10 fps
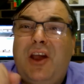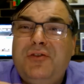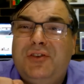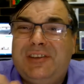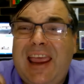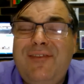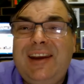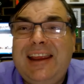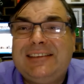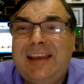to
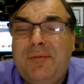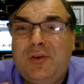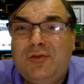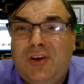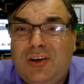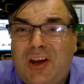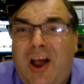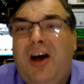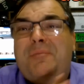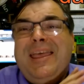
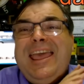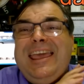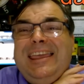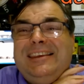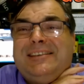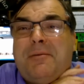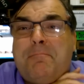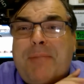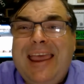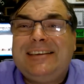davidsw.com. He is the
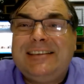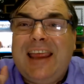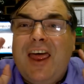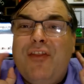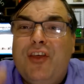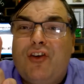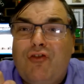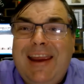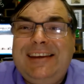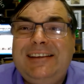best, the
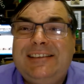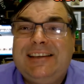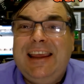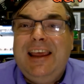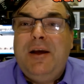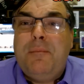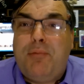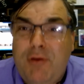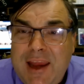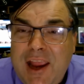greatest
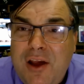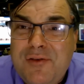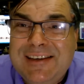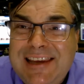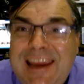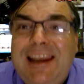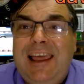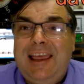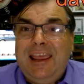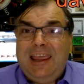pre-owned
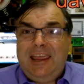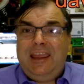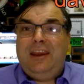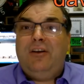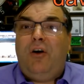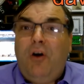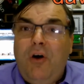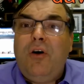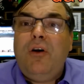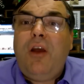dealer in
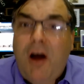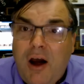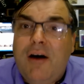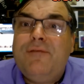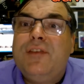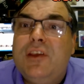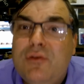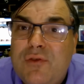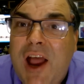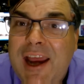all of the
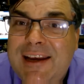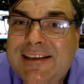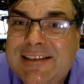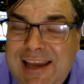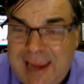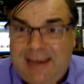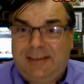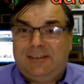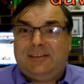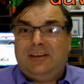United
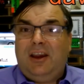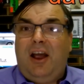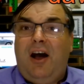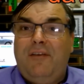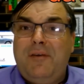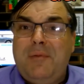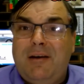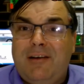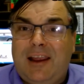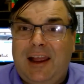States of
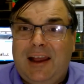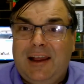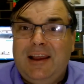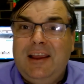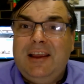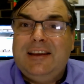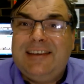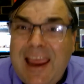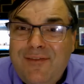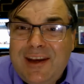America.
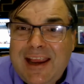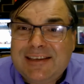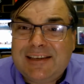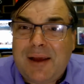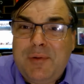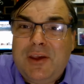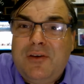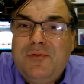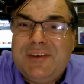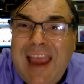David SW.